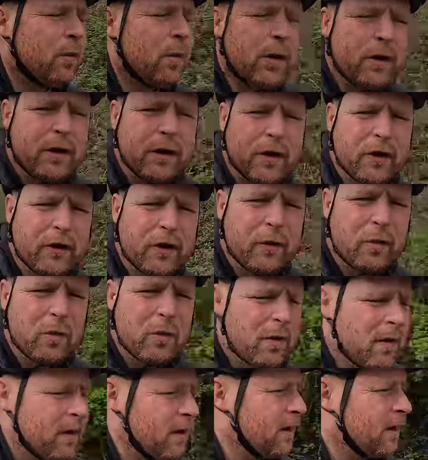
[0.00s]
wanting to
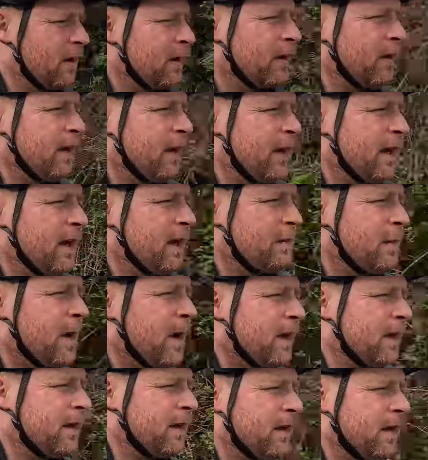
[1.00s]
do
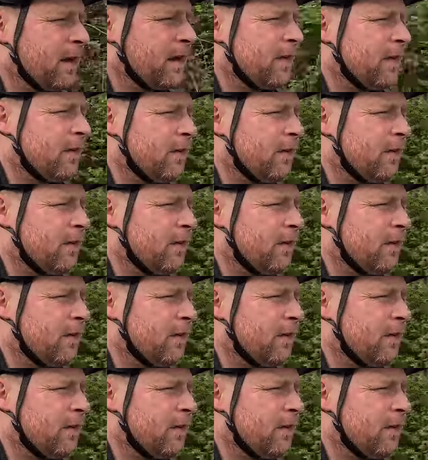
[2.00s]
e-bike